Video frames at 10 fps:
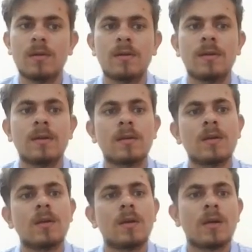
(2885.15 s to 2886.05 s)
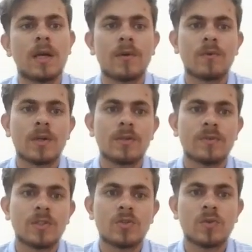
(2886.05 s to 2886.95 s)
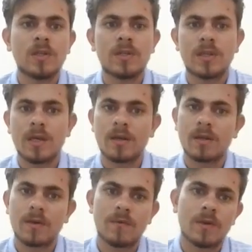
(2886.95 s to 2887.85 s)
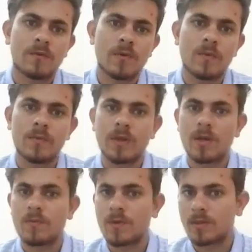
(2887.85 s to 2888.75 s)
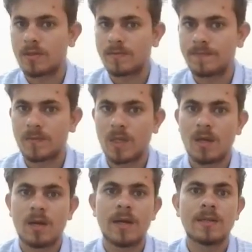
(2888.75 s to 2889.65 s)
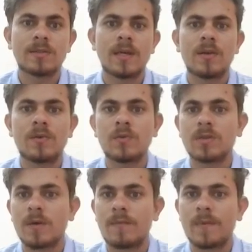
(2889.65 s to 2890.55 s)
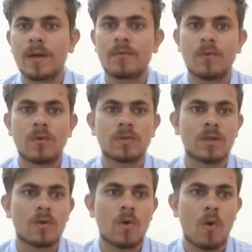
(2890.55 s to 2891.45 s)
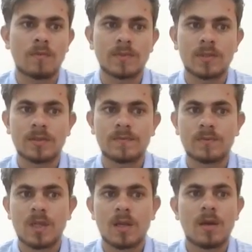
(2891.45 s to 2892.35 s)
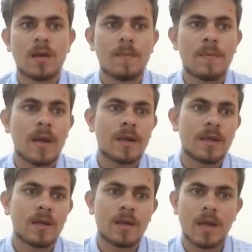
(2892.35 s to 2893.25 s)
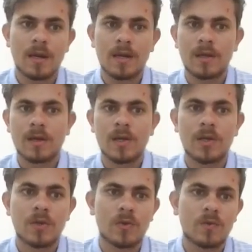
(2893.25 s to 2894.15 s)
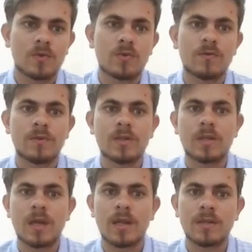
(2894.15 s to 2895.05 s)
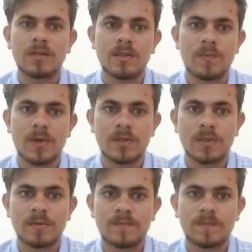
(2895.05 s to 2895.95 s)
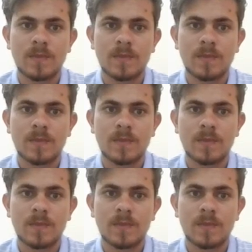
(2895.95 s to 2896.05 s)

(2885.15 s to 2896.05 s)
and were eventually taken away from their mother and sent to separate foster homes. Betty Annie continues to visit Kenny in prison